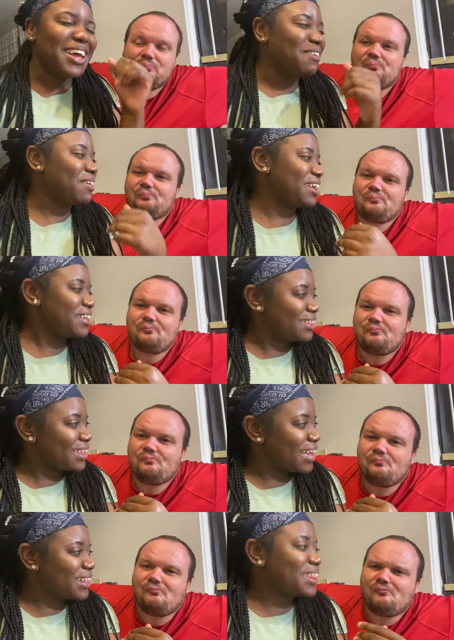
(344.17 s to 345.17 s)
Speaker 1: What do you
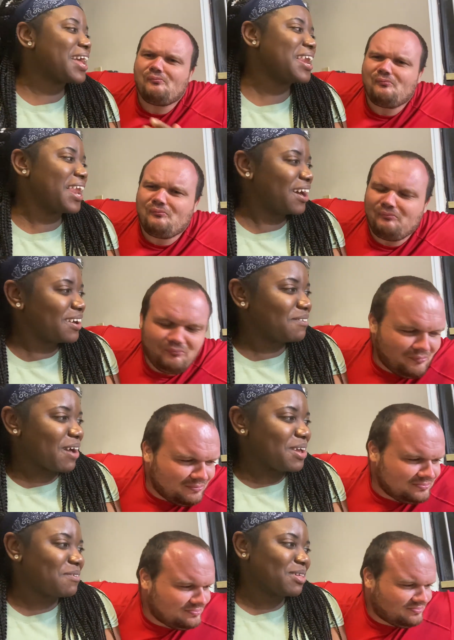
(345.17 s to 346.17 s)
say? Say it louder.
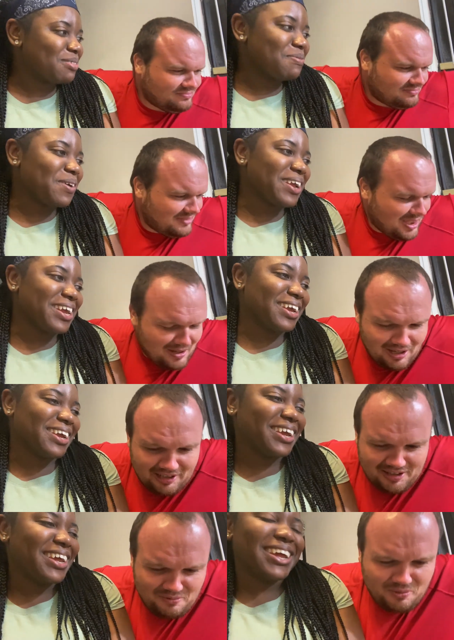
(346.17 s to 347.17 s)
Why are you whispering it?
Speaker 2: I
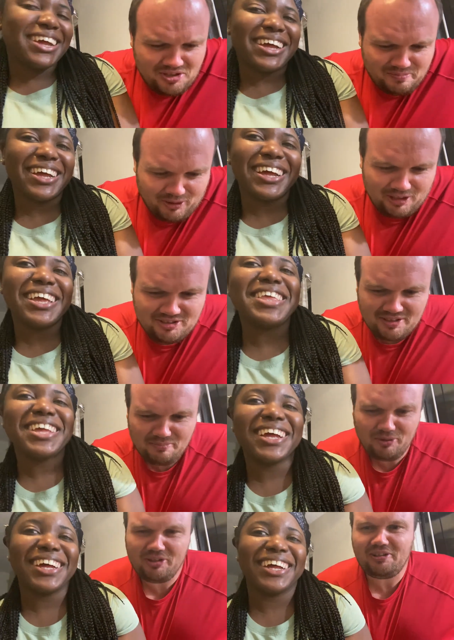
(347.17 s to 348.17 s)
didn't whisper. I said
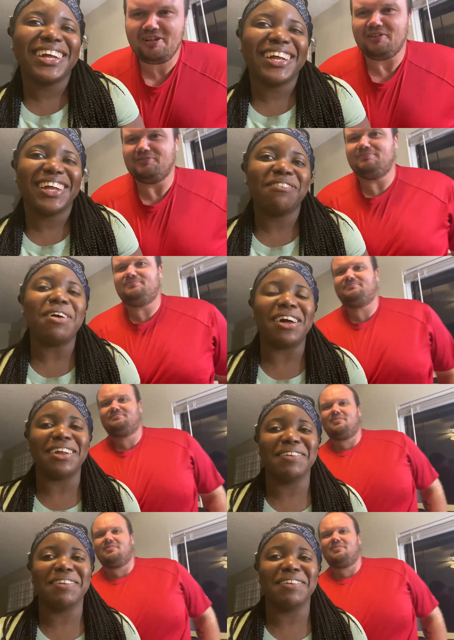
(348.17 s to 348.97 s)
it pretty loud.
Speaker 1: What?